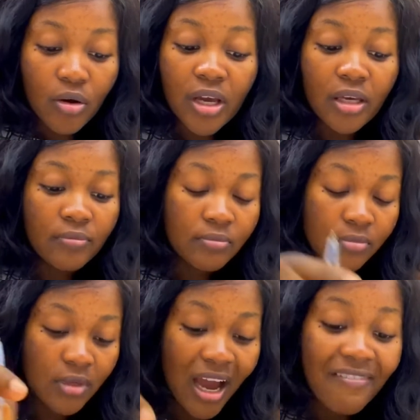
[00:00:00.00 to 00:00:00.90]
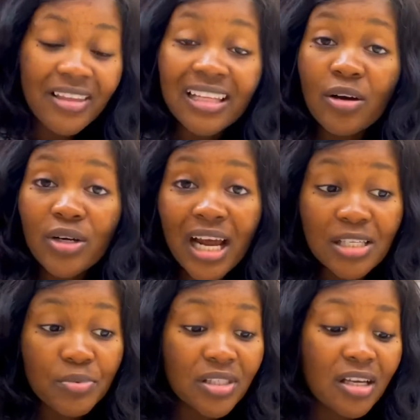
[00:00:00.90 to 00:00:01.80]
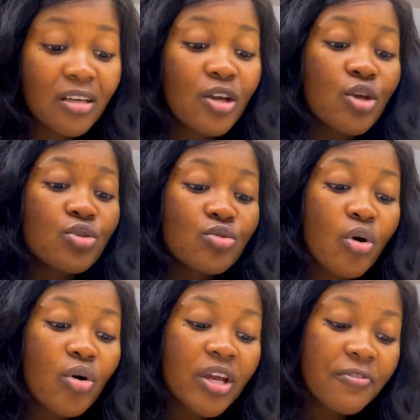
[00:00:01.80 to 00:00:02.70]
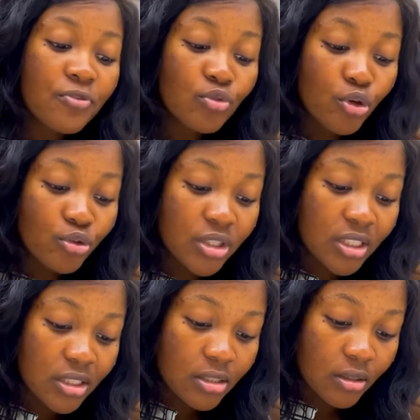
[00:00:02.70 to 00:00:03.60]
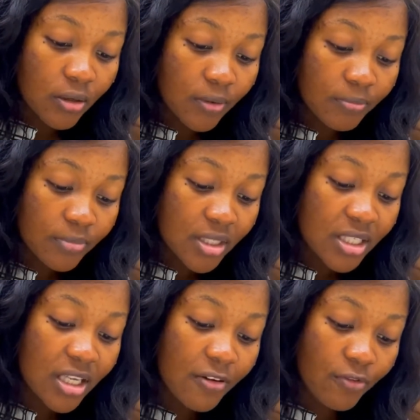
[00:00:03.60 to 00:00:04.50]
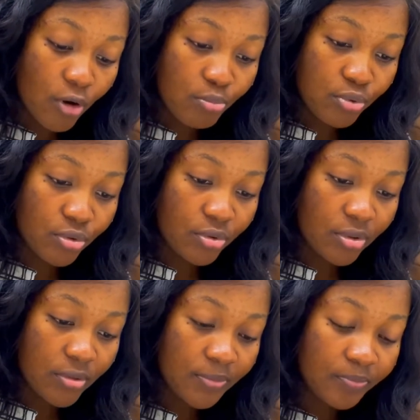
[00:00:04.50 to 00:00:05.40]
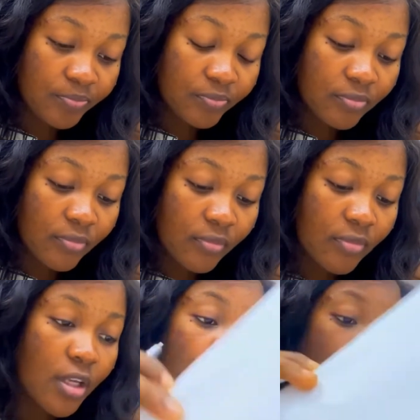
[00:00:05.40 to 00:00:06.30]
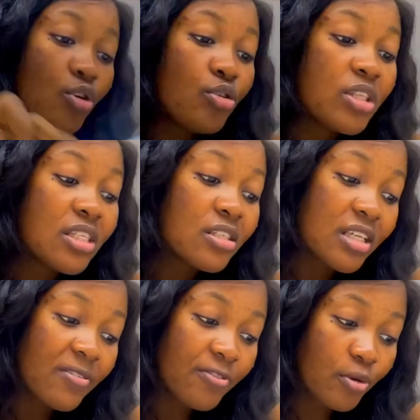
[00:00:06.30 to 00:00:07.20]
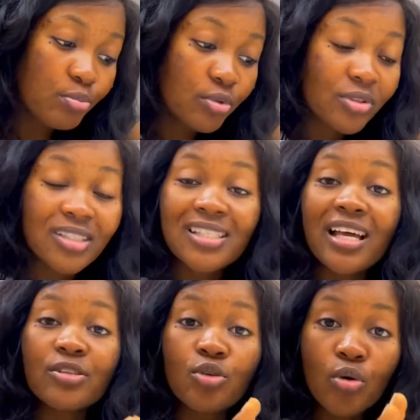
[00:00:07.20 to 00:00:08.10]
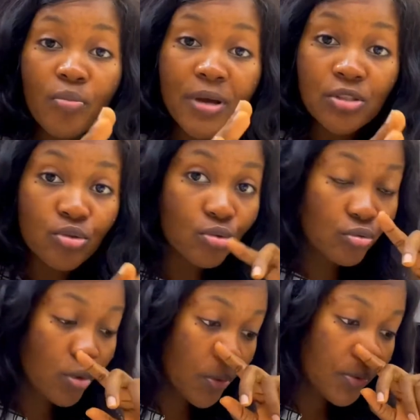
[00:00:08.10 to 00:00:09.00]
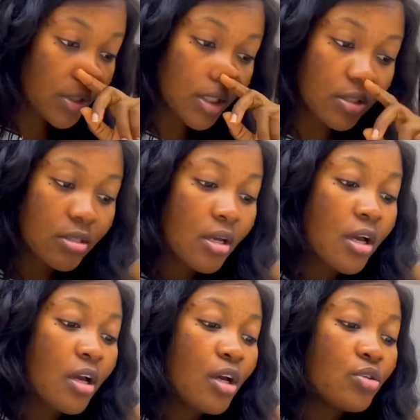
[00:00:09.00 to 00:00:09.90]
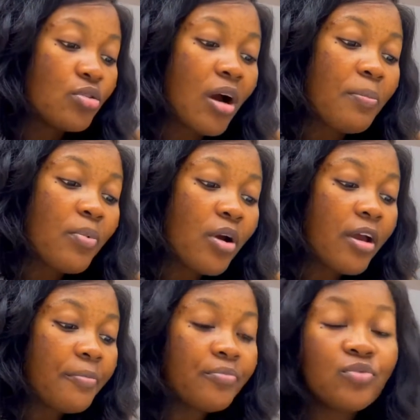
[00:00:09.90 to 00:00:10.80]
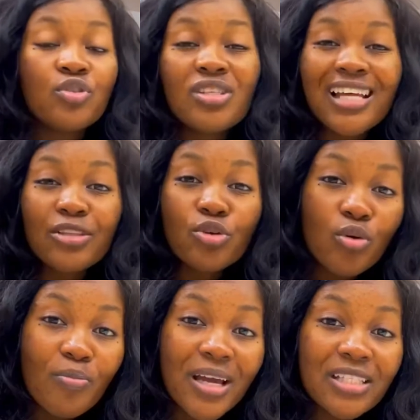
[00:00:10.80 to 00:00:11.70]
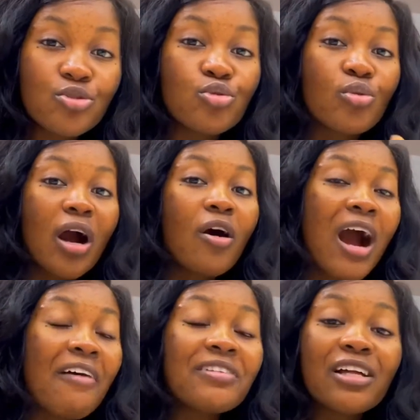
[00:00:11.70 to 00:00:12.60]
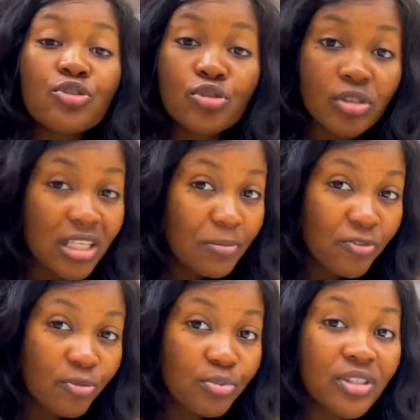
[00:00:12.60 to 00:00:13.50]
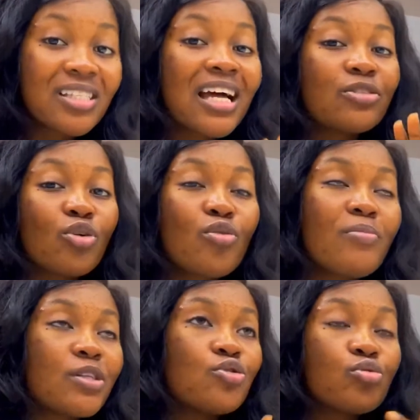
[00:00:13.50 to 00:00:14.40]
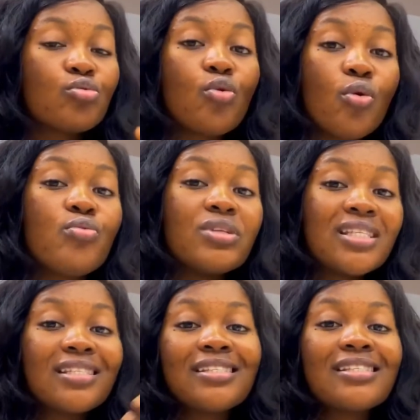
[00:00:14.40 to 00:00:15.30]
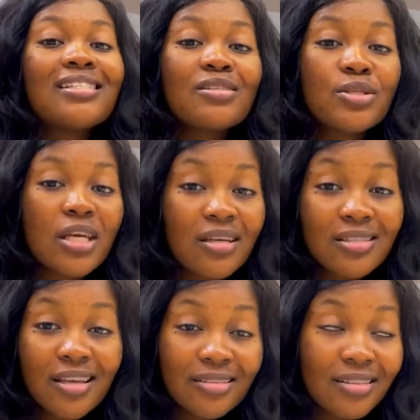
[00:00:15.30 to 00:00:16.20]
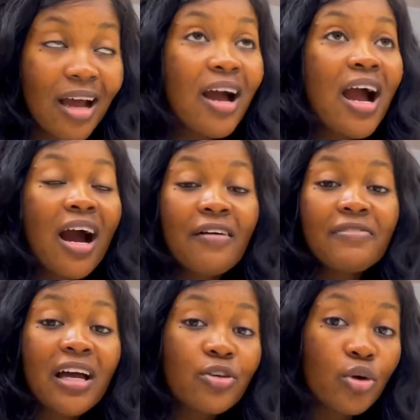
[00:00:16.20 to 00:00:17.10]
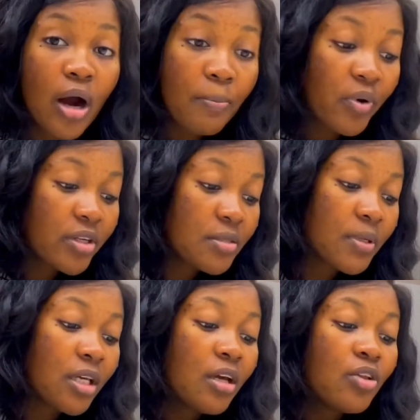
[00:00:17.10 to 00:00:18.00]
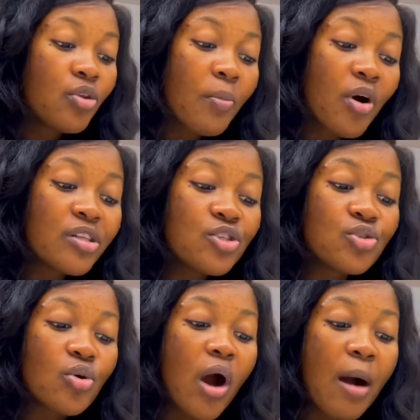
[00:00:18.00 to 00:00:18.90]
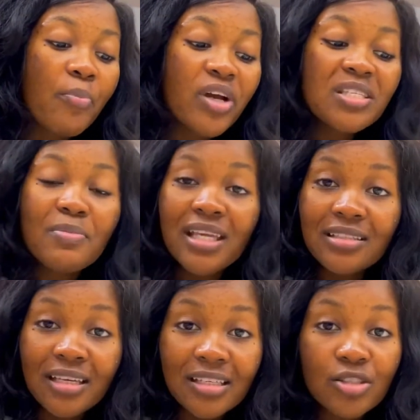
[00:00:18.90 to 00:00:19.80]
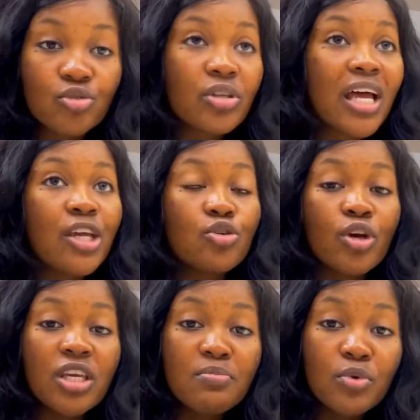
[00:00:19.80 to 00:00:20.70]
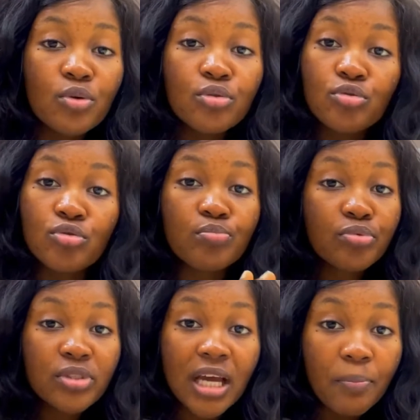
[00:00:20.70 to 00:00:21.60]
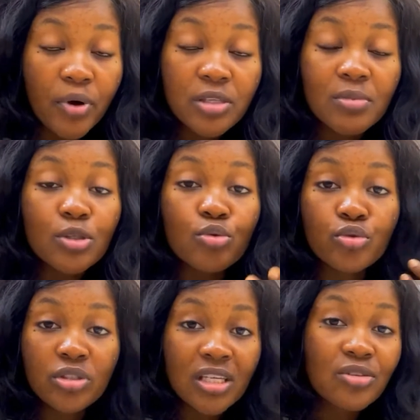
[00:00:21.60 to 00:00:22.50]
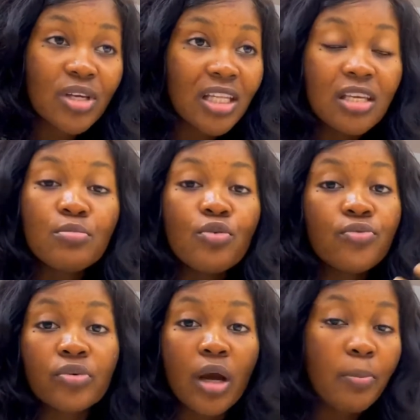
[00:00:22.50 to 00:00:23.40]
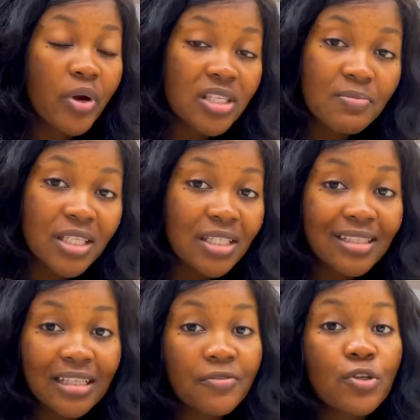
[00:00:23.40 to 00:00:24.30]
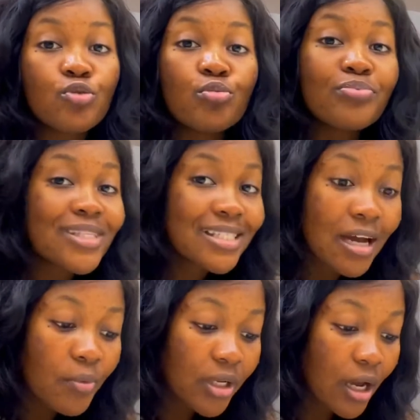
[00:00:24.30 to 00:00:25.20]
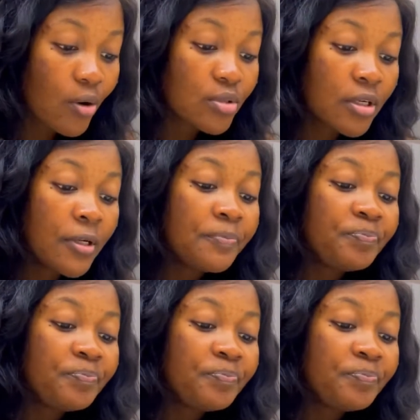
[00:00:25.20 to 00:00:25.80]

Okay, after that one has been done, so if you know you did self-upload, if you know you did self-upload, these are documents you should go with it. You have these are documents you should have after doing your self-upload. These are documents you should go with the TCS center after your appointment. Number one is your appointment date. You know that in your email you booked appointment, they will send you an email for your appointment date and everything. You print that one out.